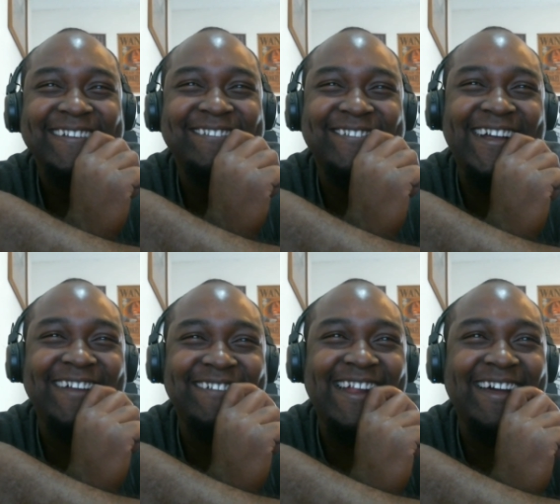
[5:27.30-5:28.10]

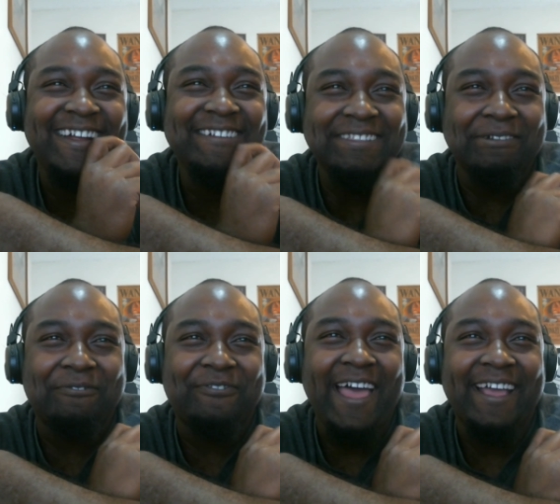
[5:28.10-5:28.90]
Driving out here with the
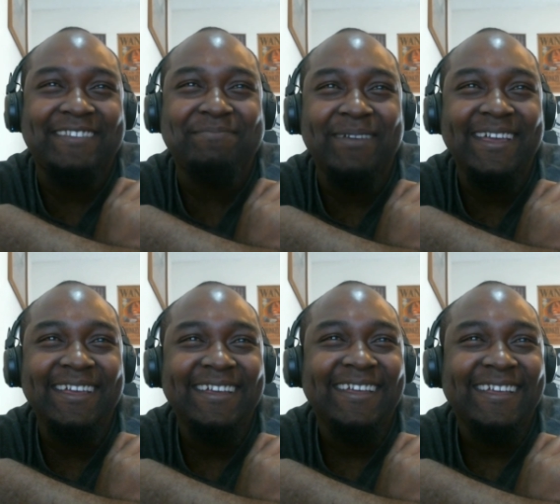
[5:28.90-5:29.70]
facts,
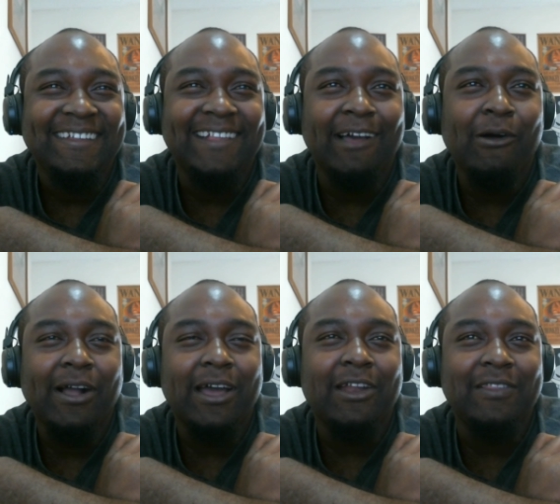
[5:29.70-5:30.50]
bitch. Like, well,
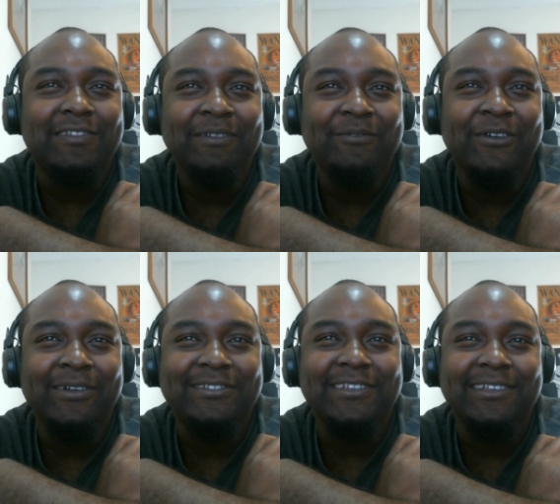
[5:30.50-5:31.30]
out got this
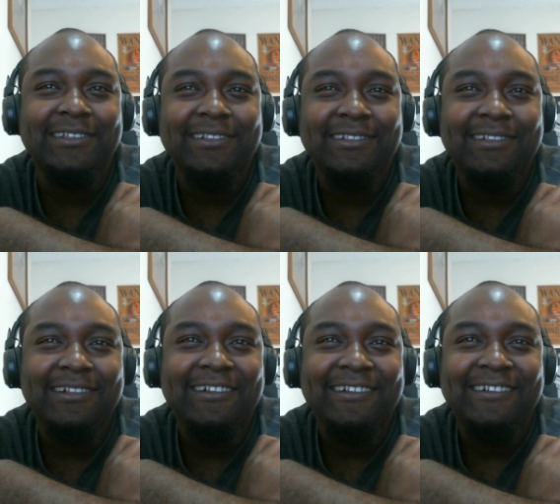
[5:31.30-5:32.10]
influence.
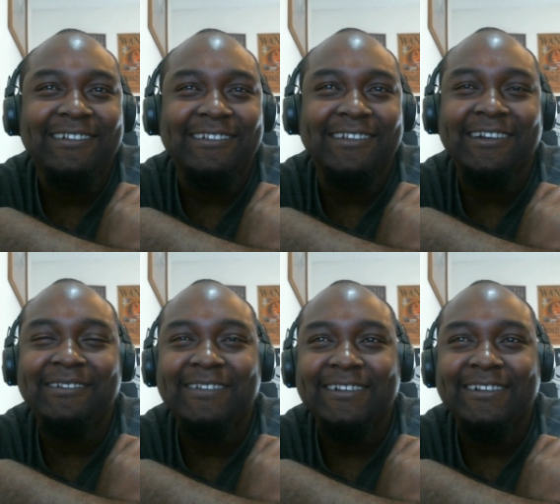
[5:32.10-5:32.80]
Here. Yep.